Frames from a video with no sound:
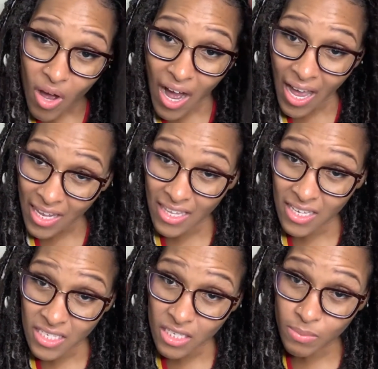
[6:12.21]
like
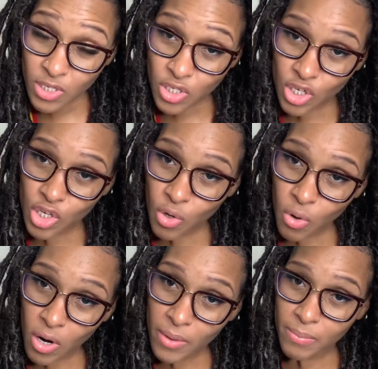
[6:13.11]
things to be
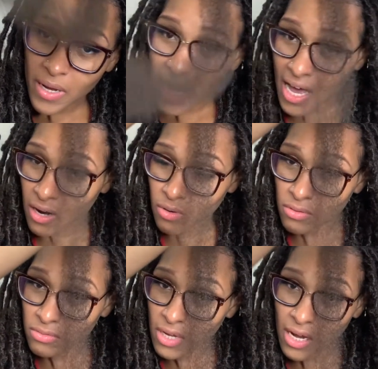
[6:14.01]
secure, but I
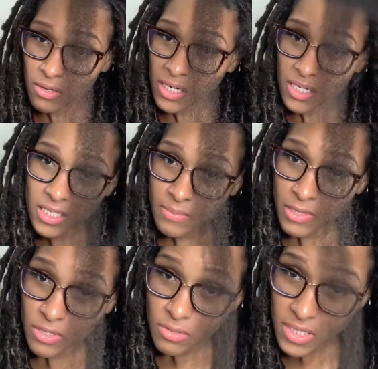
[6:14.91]
don't need it to be
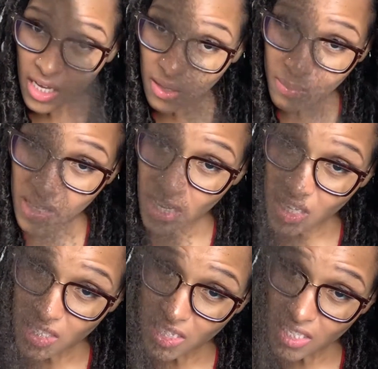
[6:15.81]
too tight
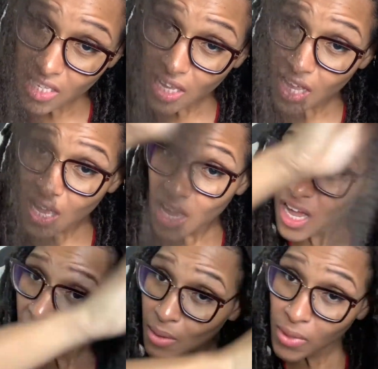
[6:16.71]
because
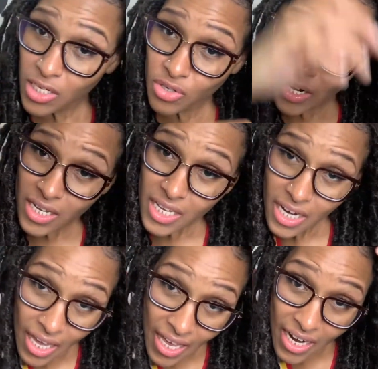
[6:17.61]
I'm not trying to get a
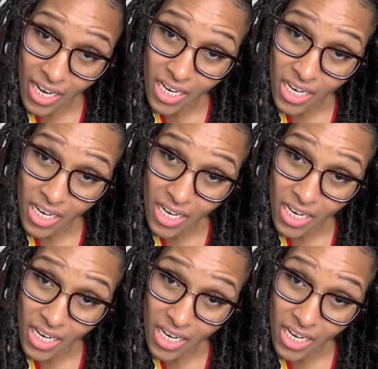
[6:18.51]
headache.